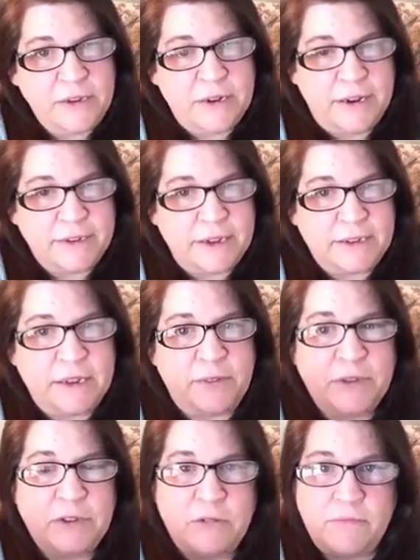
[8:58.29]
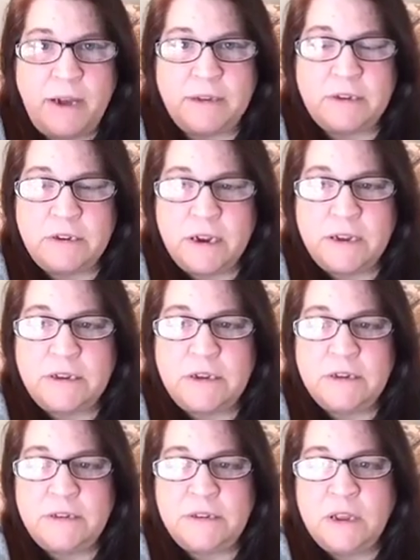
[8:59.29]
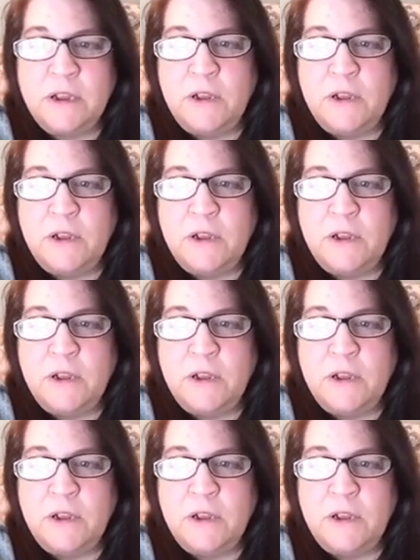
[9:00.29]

And as I said, these are my suggestions.